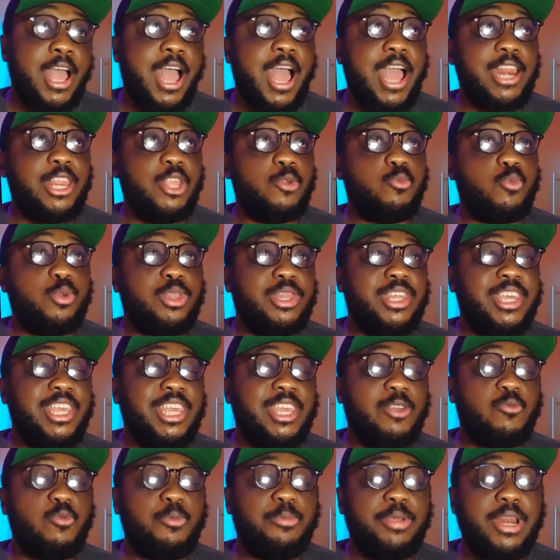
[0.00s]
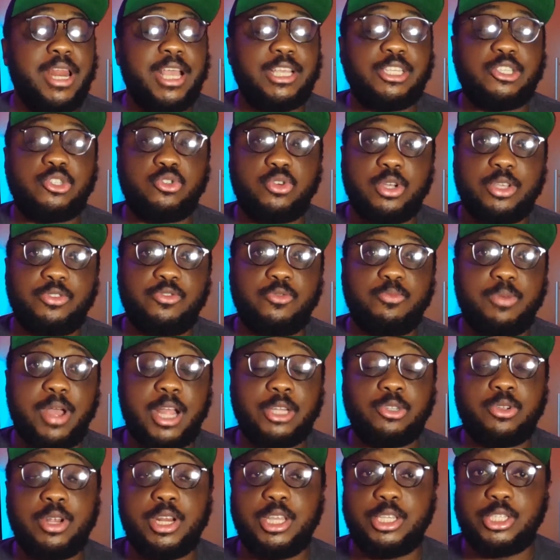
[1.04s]
And you would think it would be less stressful, but
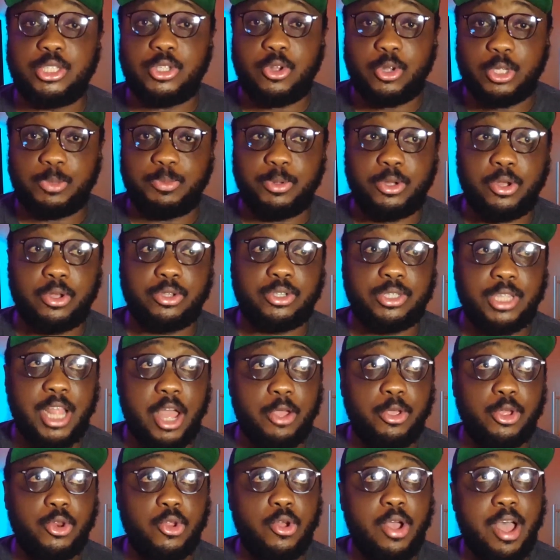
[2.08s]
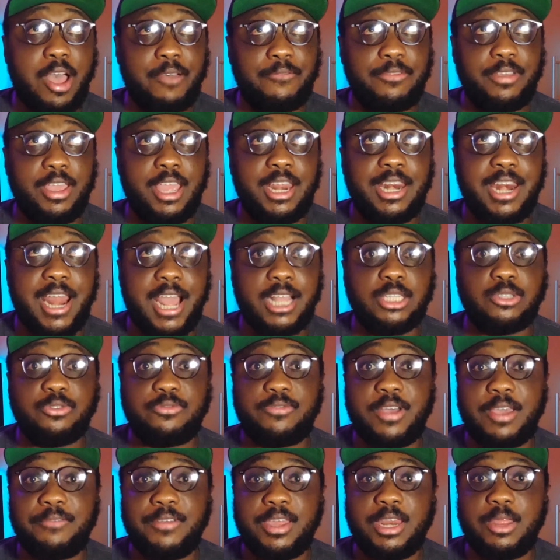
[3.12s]
actually it's not, because now you don't have a 9 to
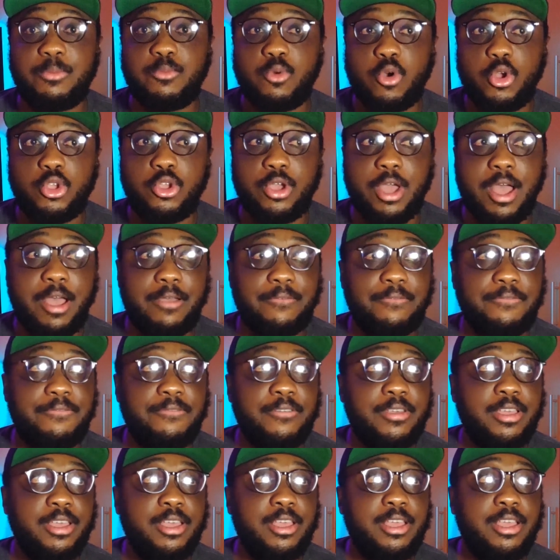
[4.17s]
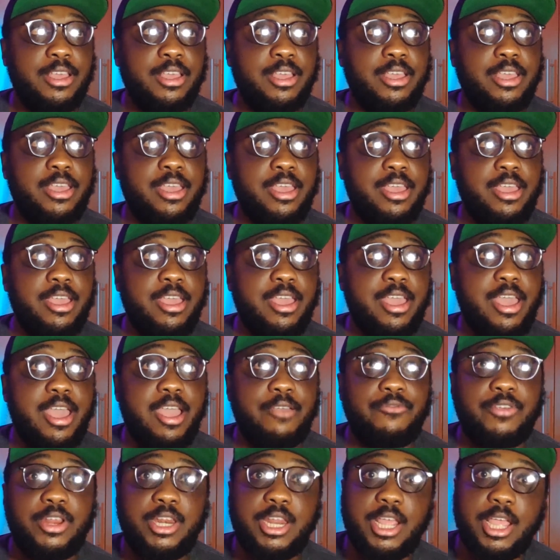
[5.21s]
5 anymore. You have
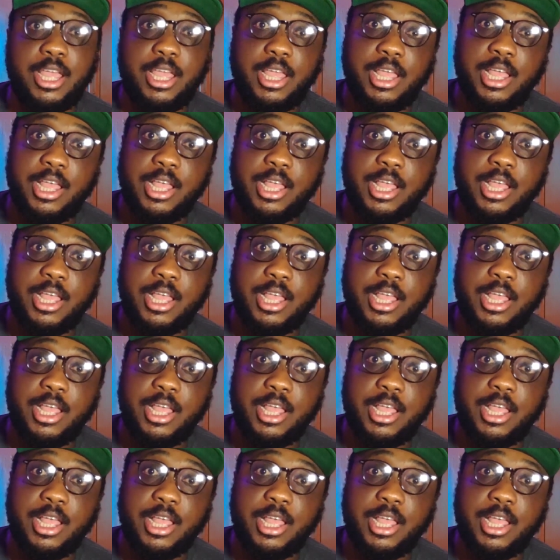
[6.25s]
every day